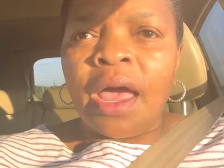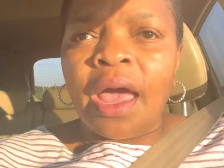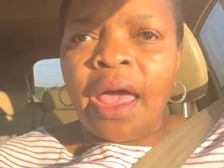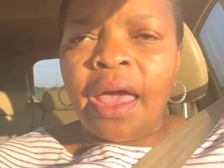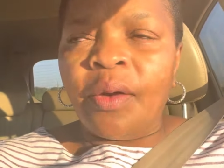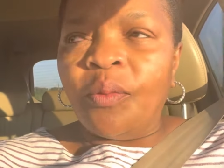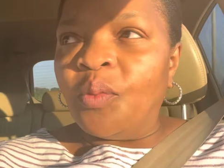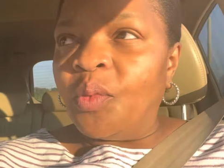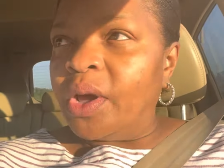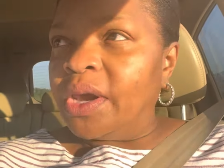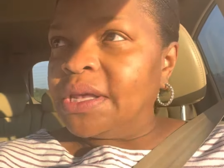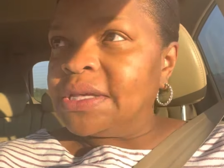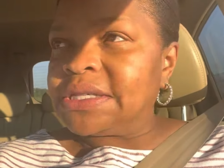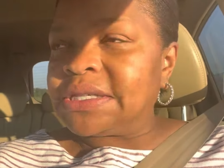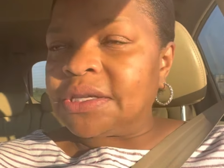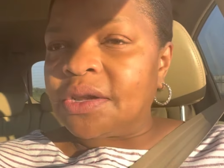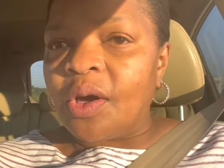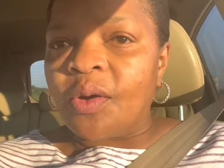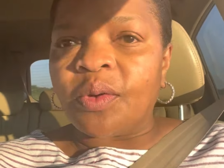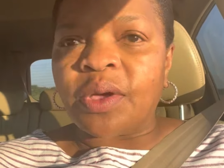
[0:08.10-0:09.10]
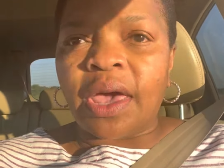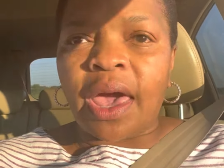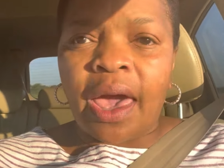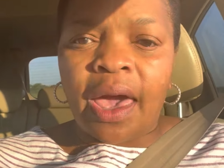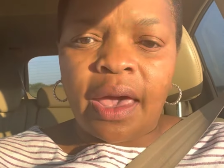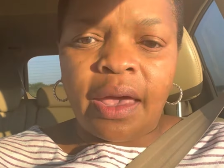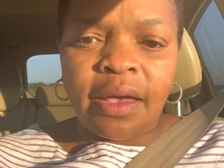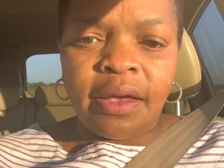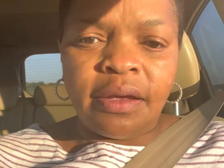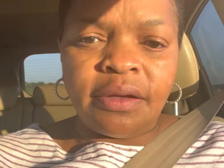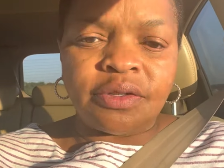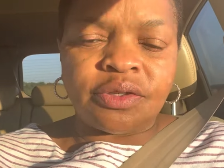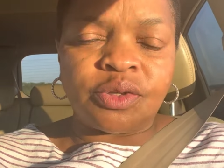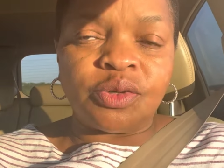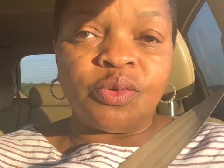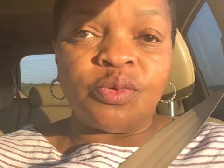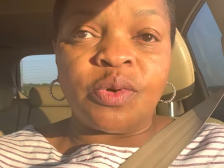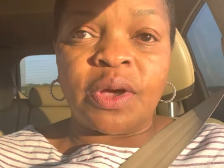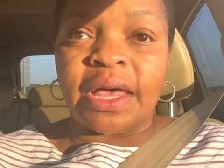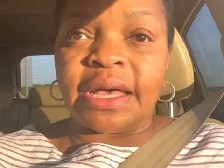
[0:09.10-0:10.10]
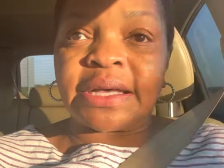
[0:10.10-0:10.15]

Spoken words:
And when is it okay to